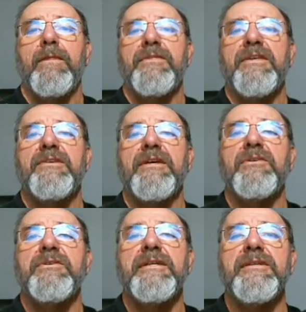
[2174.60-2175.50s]
This
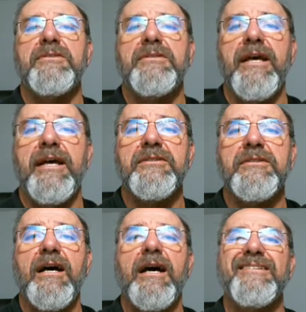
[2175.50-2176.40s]
illness has
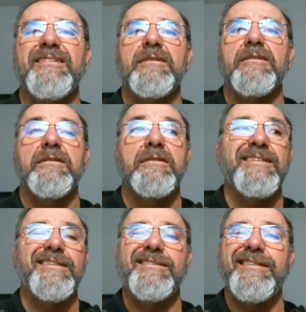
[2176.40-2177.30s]
not
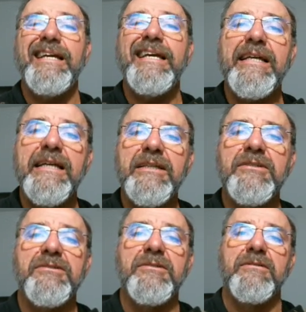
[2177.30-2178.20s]

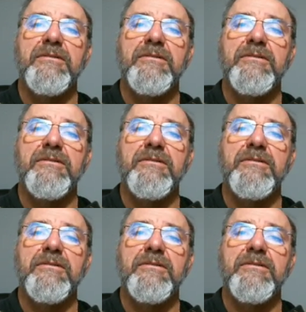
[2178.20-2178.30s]
seized